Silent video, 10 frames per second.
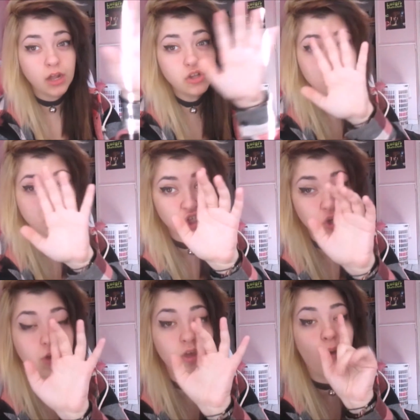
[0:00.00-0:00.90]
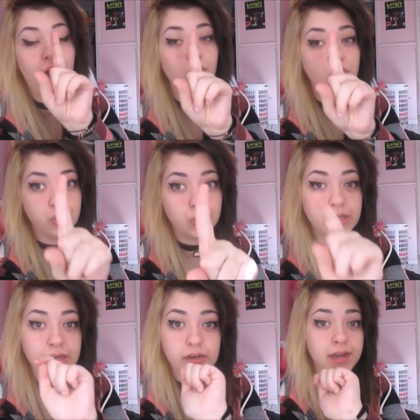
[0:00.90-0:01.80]
I'll just show you how
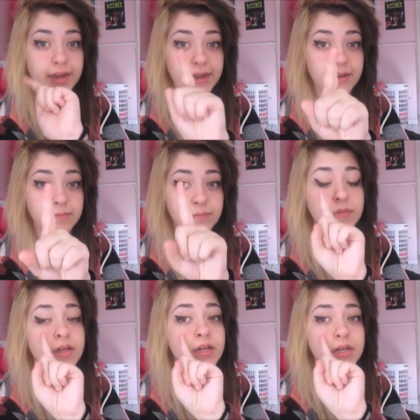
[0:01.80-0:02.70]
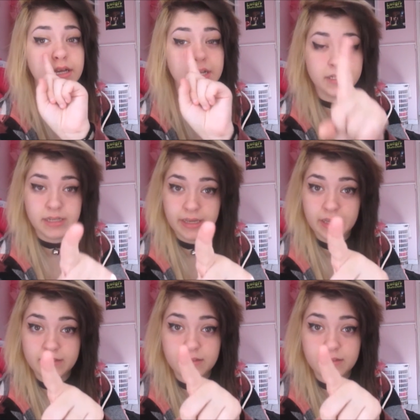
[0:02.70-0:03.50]
good I am and taking